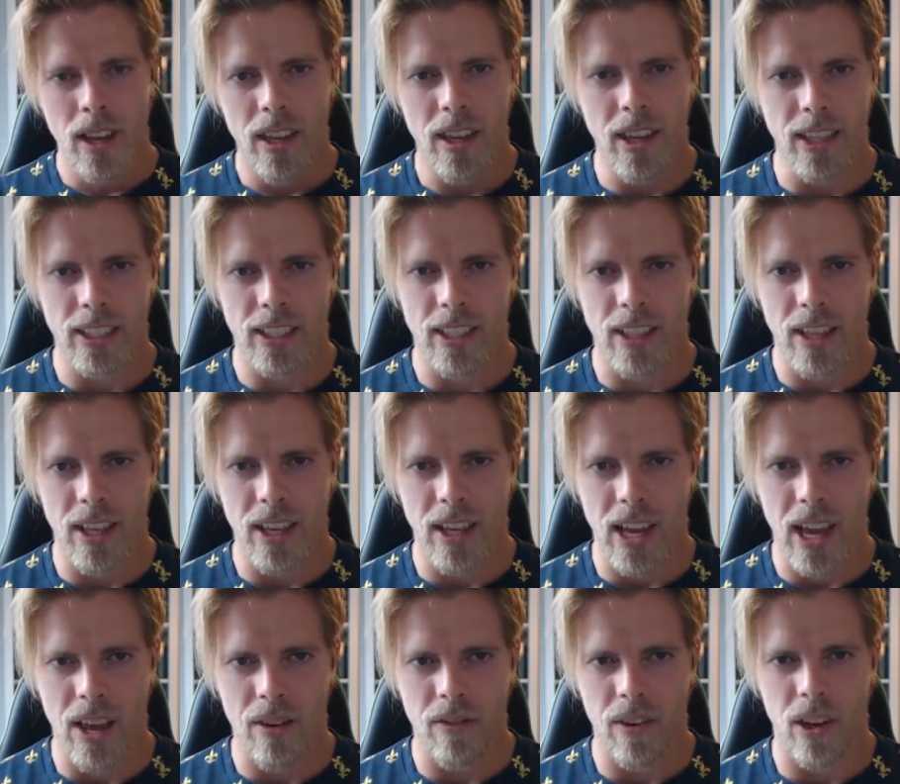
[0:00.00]
Yes, the
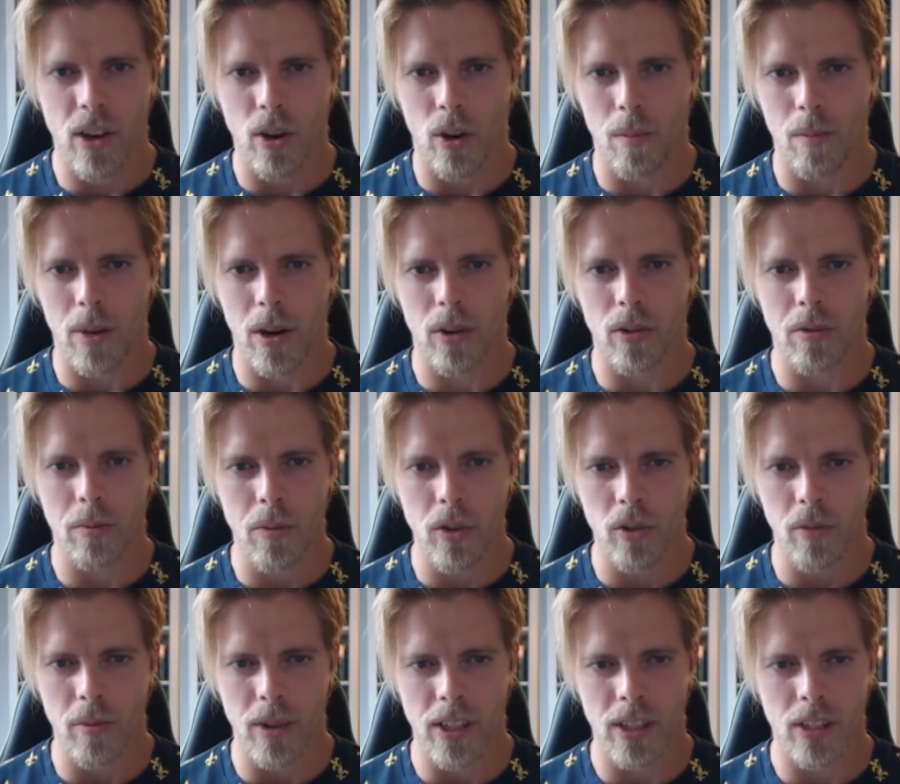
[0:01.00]
heavy compound
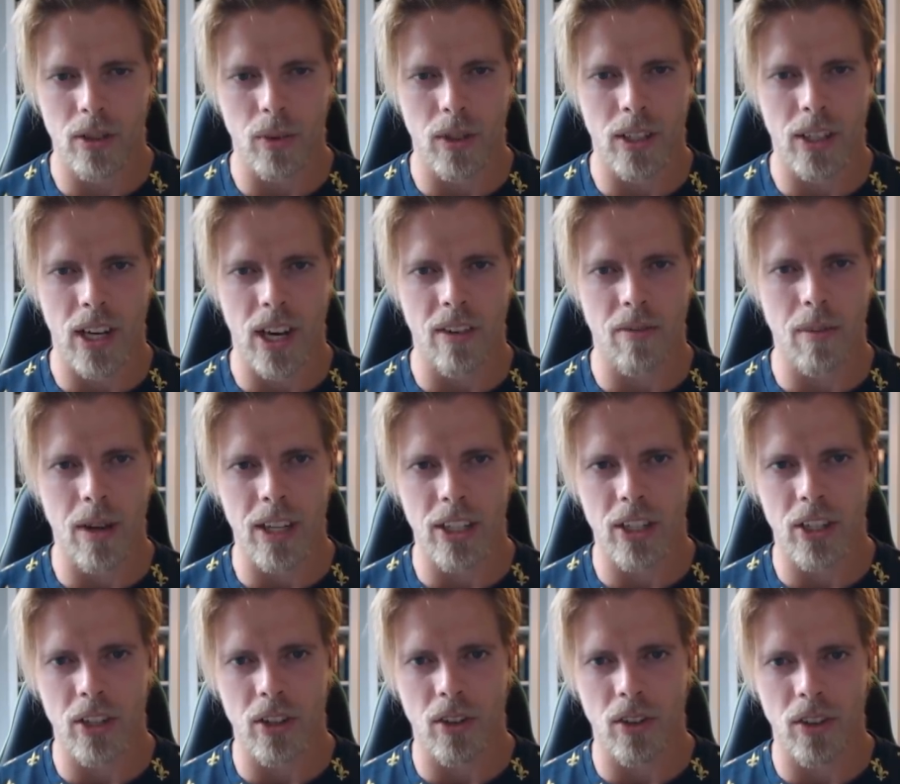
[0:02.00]
movements, which I have
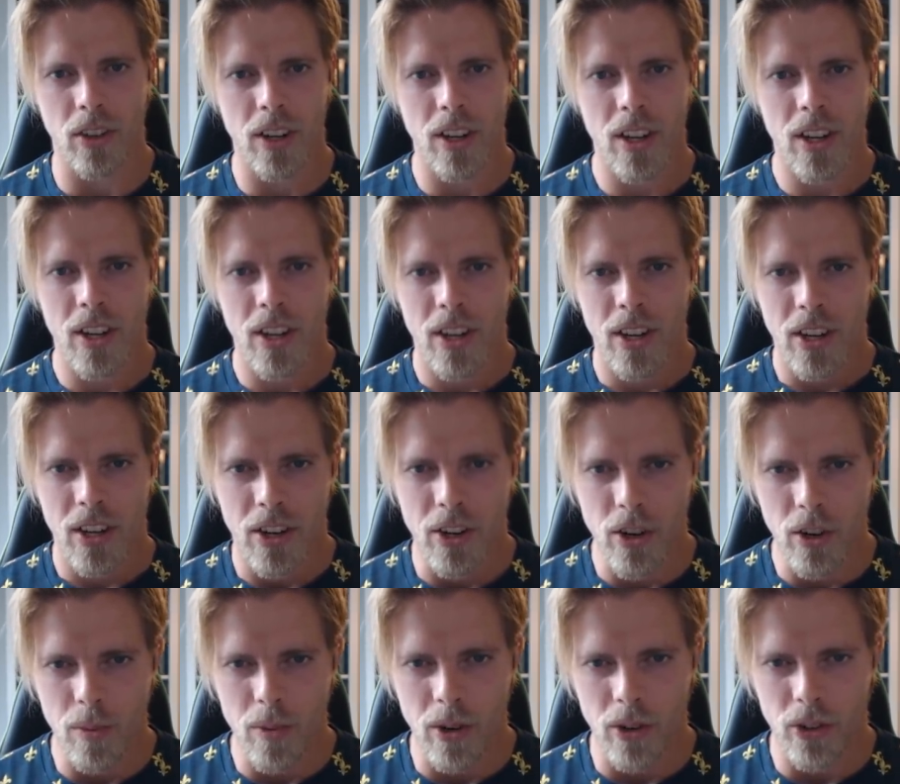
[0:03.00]
mentioned on
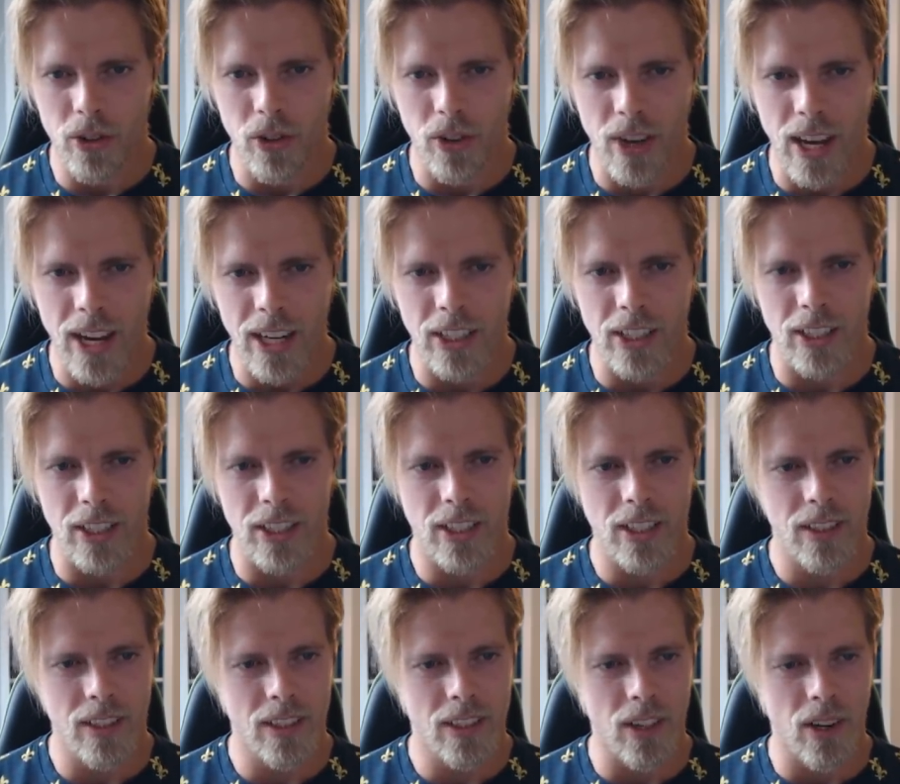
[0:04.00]
numerous
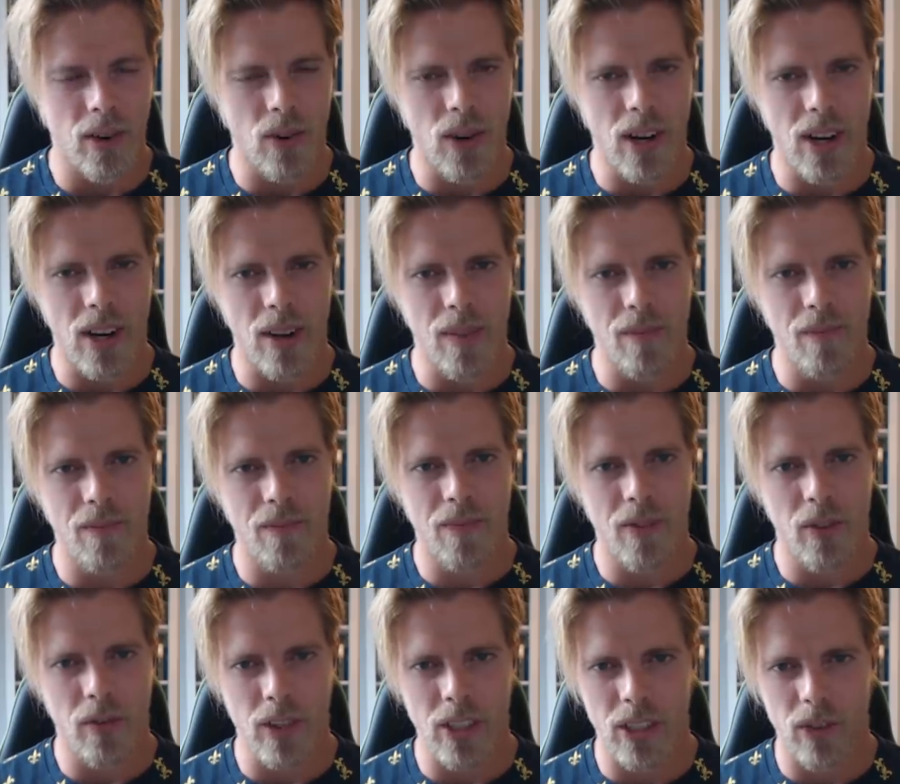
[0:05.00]
occasions. So um,
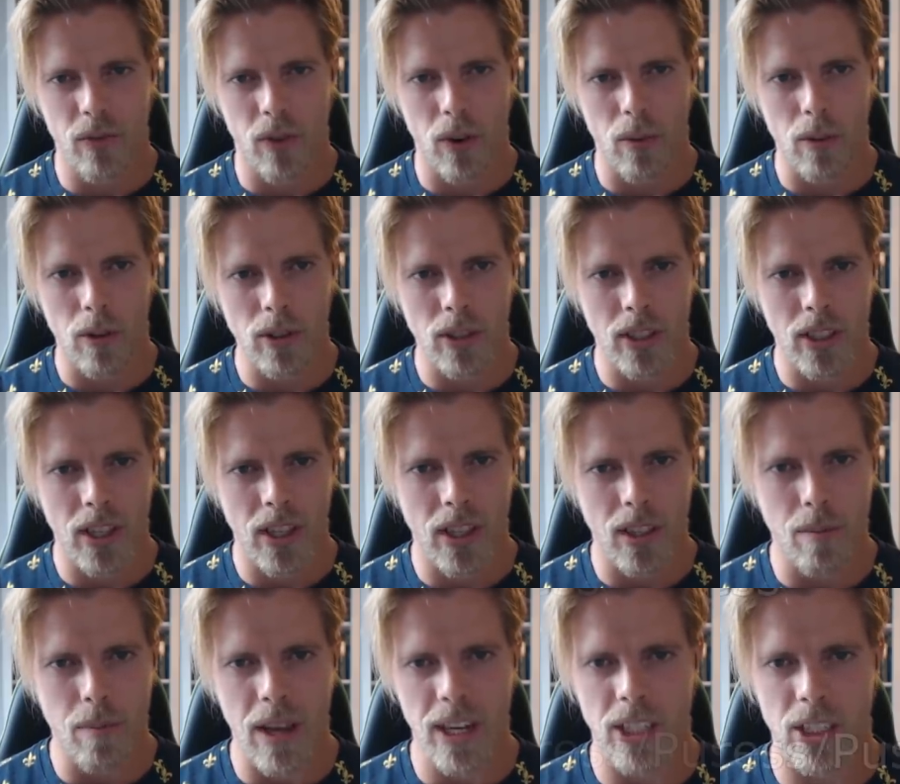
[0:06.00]
first and foremost,
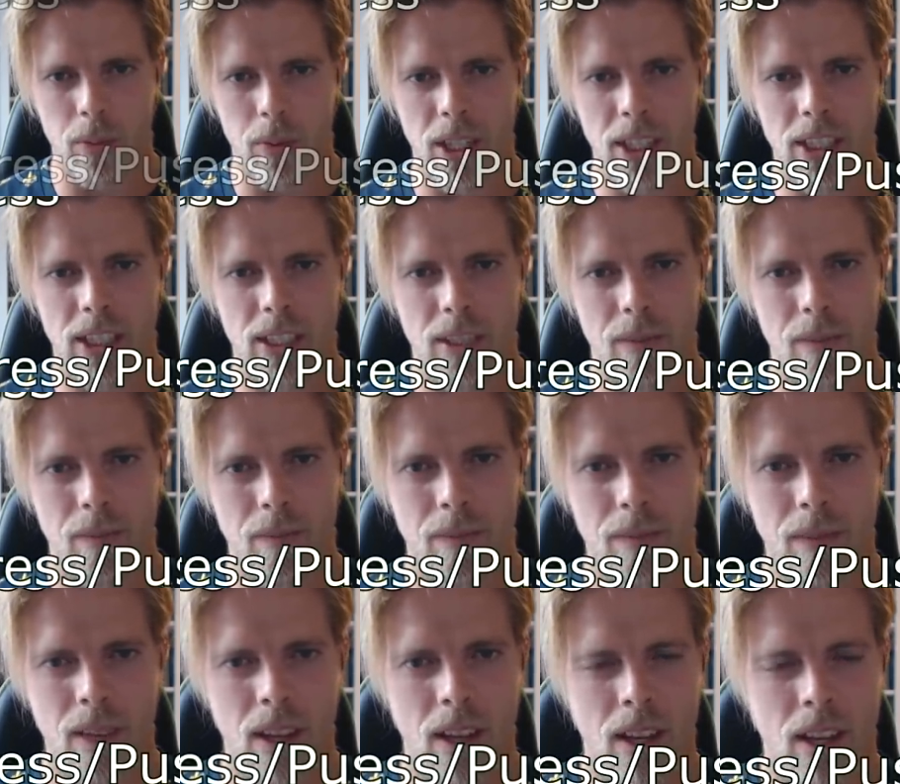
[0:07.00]
the bench press,
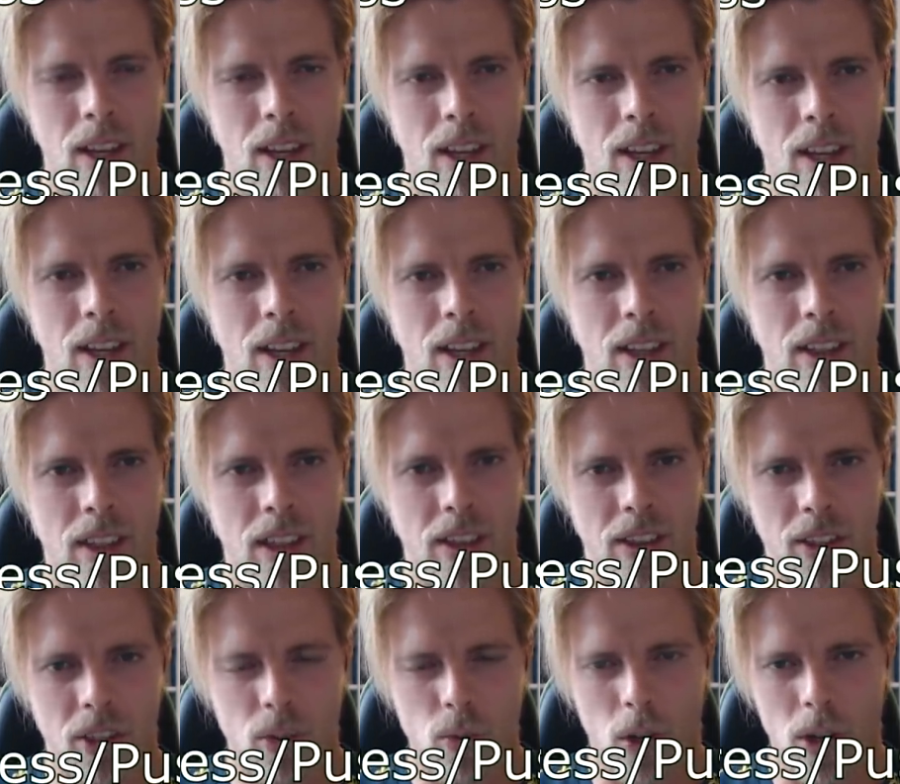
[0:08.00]
then
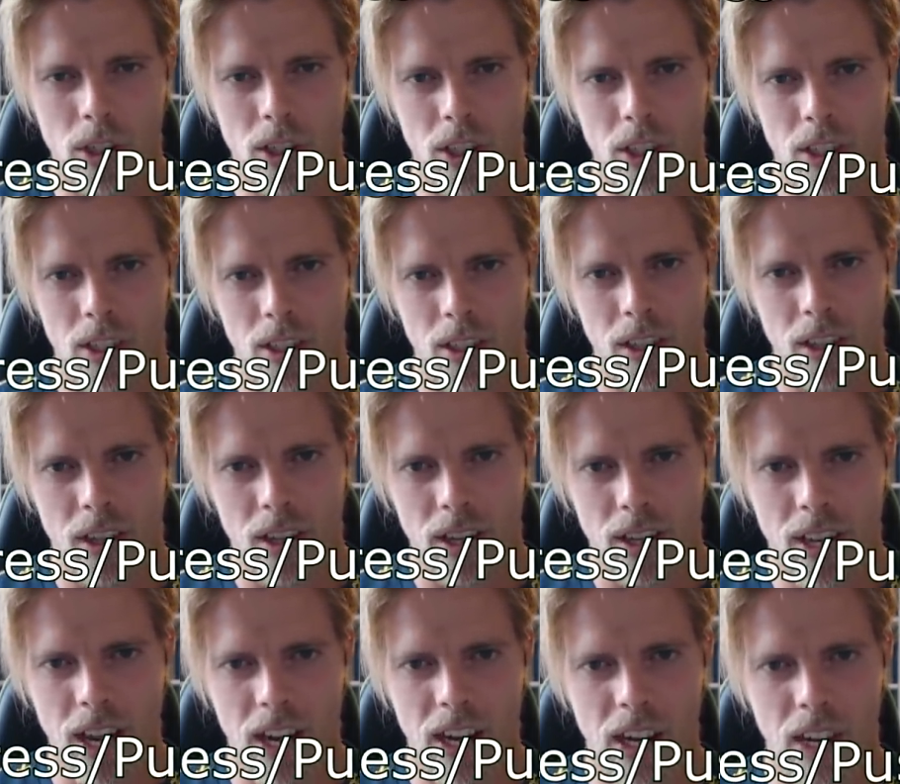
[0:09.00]
the squats,
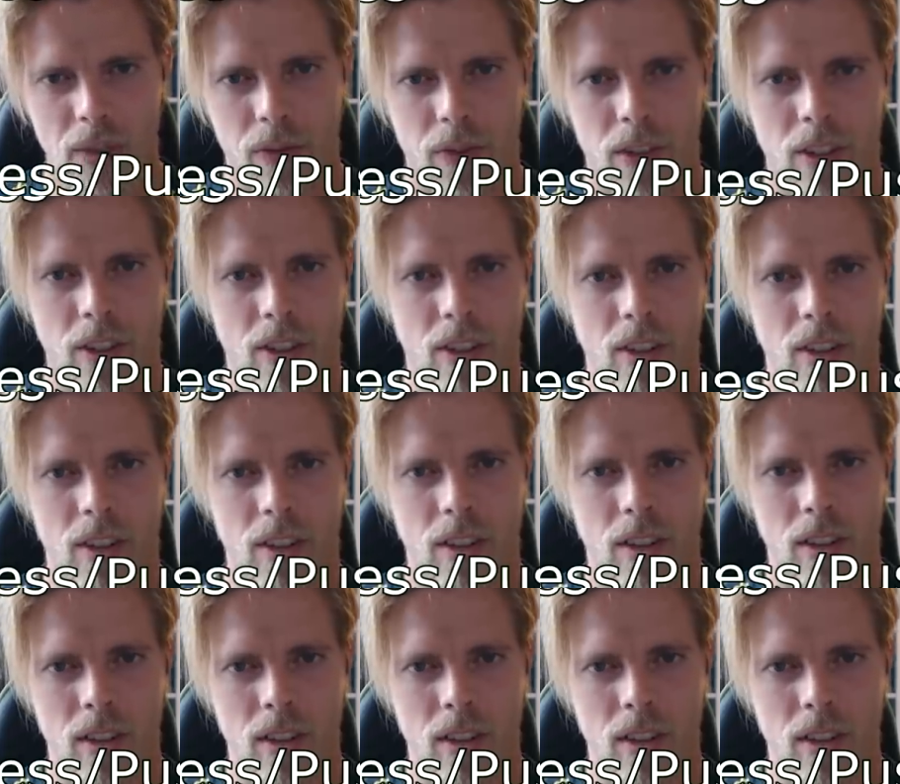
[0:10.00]
deadlifts,